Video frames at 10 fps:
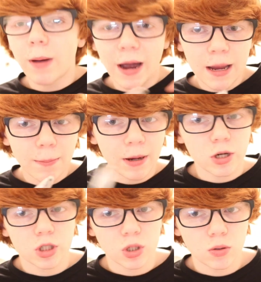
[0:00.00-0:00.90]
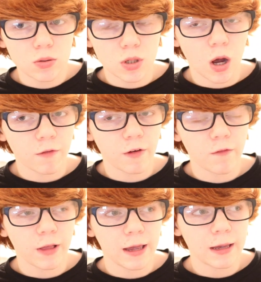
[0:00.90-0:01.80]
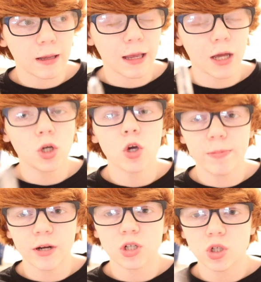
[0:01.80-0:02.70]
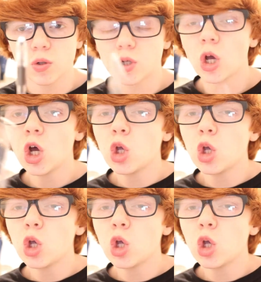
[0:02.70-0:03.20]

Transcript: buy a pair of shoes off of like a new pair of shoes,